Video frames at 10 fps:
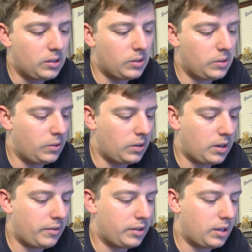So
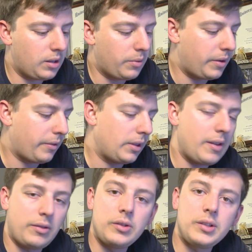obviously 3 different
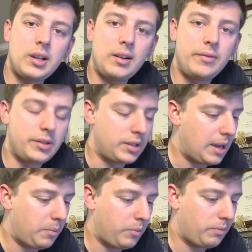levels of the
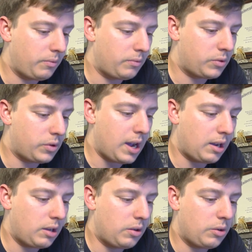same
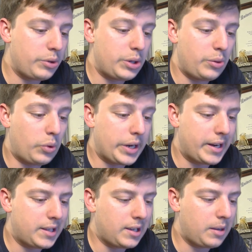track. You can only do 1
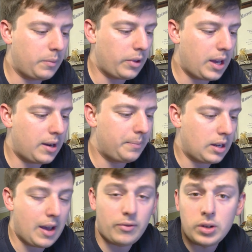at a time for that.
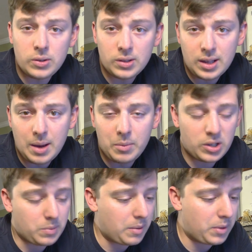I haven't used it that
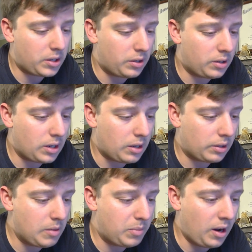much, but I bet you I'll
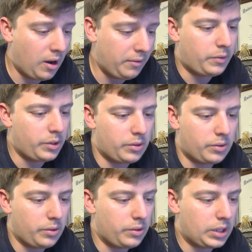keep it off. Voice
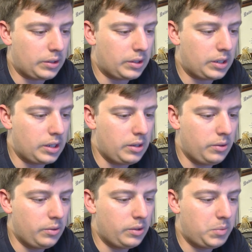controls I don't tend to
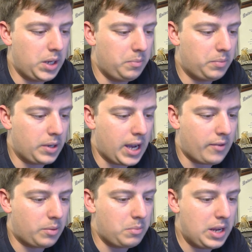use. Beep I
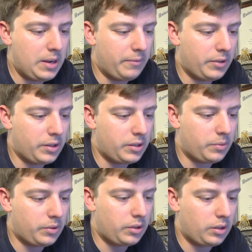have on medium for this
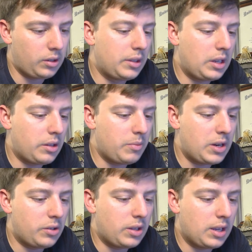one. The other
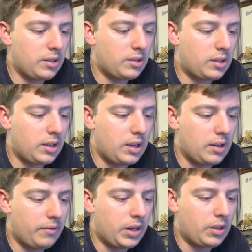major thing is the
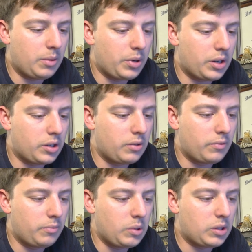video
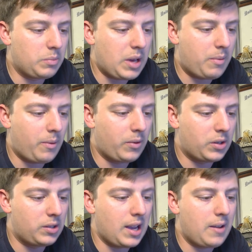compression, most compatible
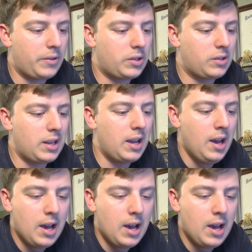versus high efficiency.